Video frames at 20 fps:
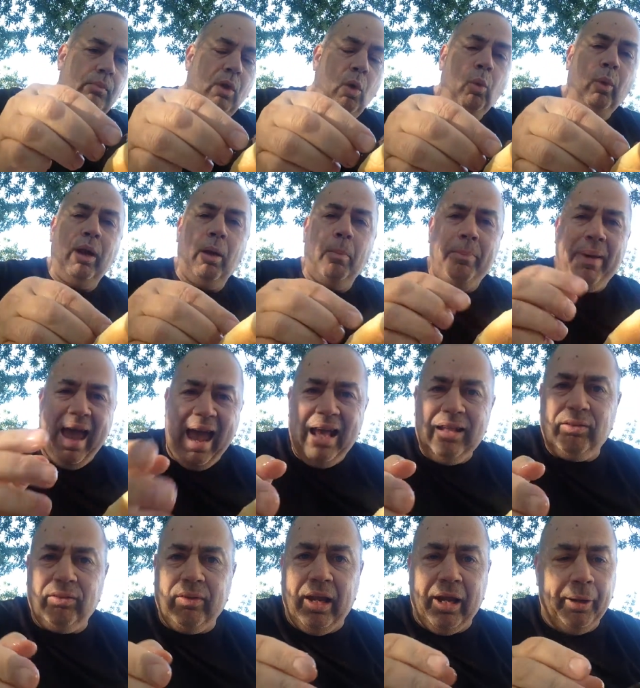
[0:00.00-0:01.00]
when I'm
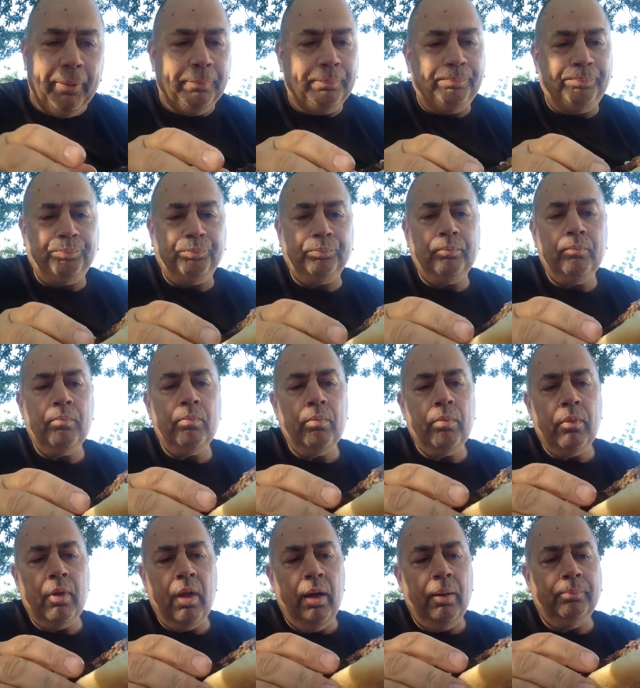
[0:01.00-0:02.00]
back there,
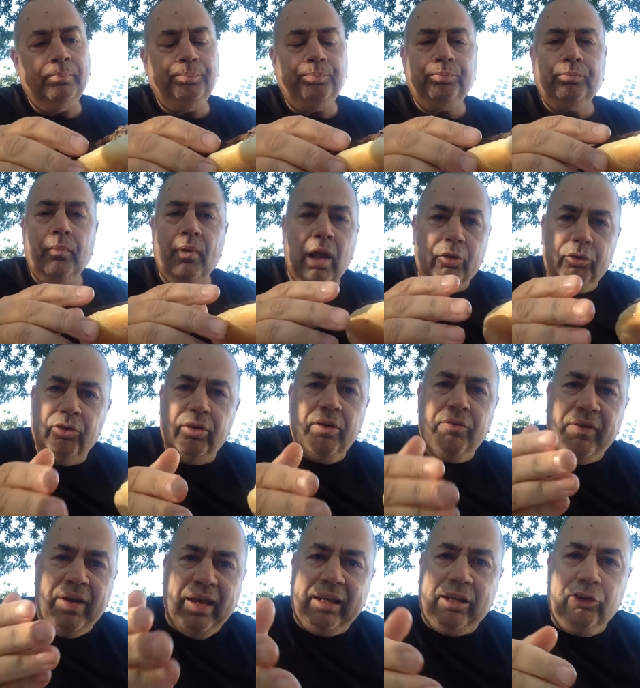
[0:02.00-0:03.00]
I'll see
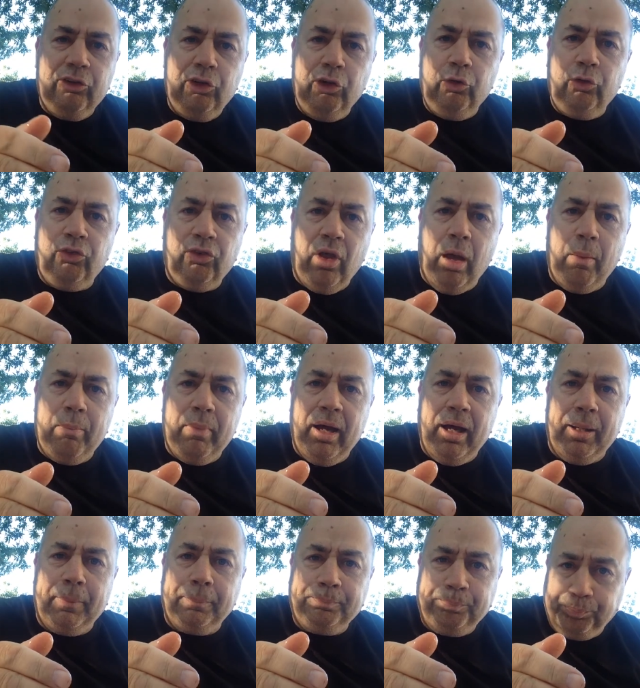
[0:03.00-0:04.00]
if I can do some
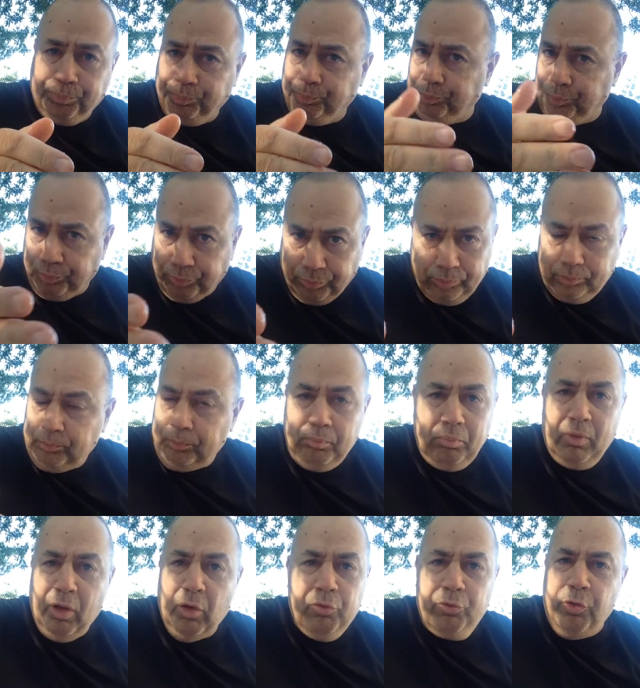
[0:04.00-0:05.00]
uh,
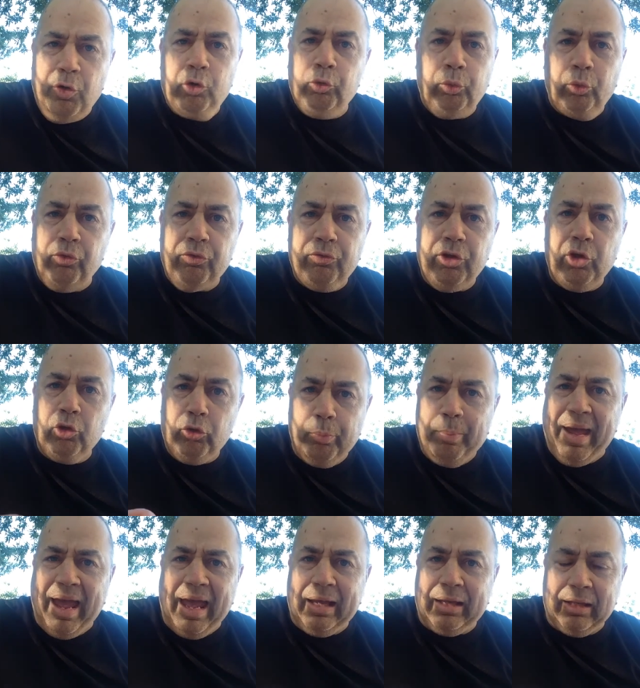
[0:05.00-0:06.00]
food reviews
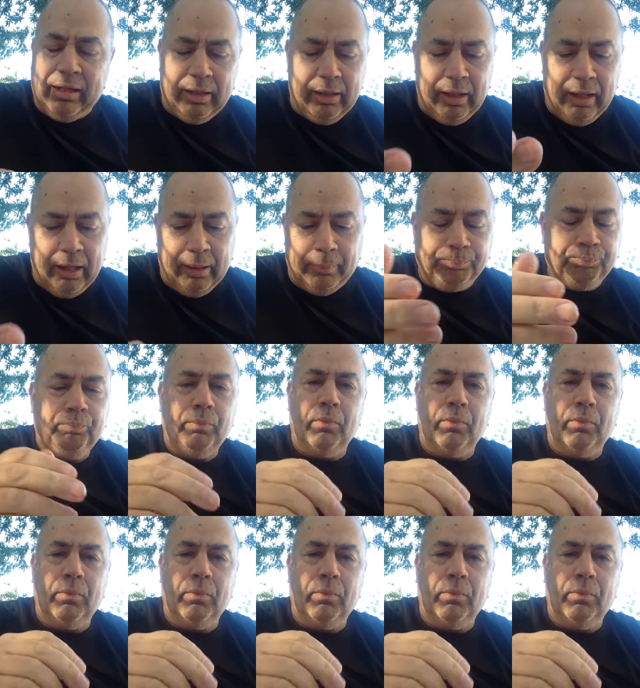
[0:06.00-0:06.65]
back in uh,